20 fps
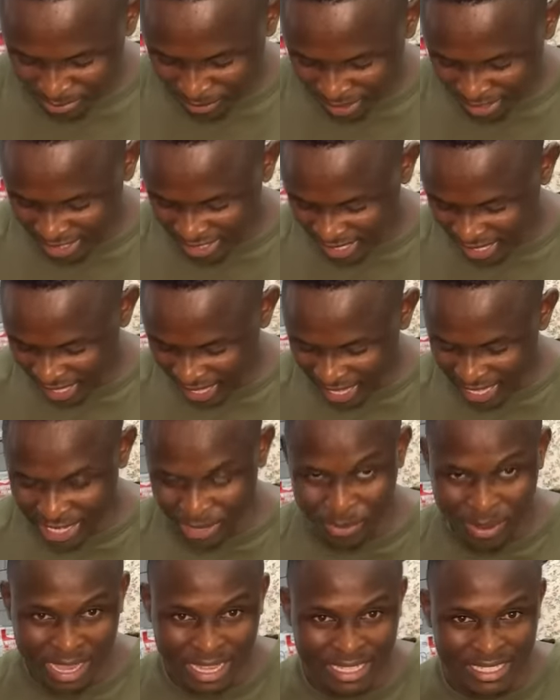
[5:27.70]
but uh,
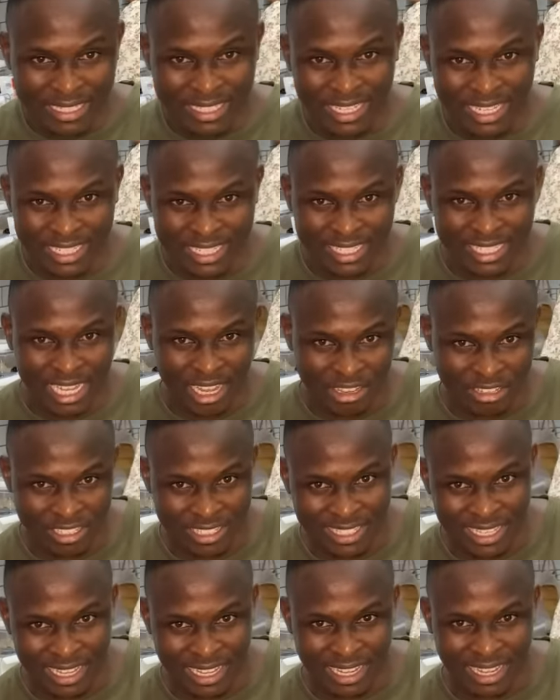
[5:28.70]
anyways, it sounds...
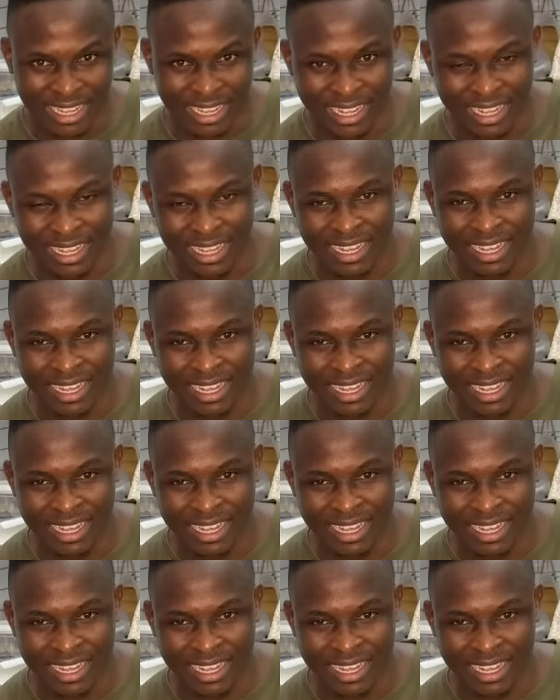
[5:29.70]
Uh,